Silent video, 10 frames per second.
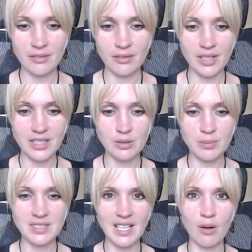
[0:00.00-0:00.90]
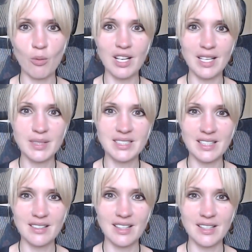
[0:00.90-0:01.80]
Otherwise, you'd be saying one
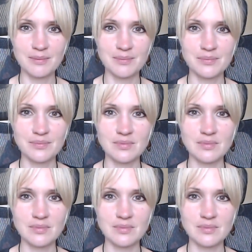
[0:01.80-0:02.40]
limited thing.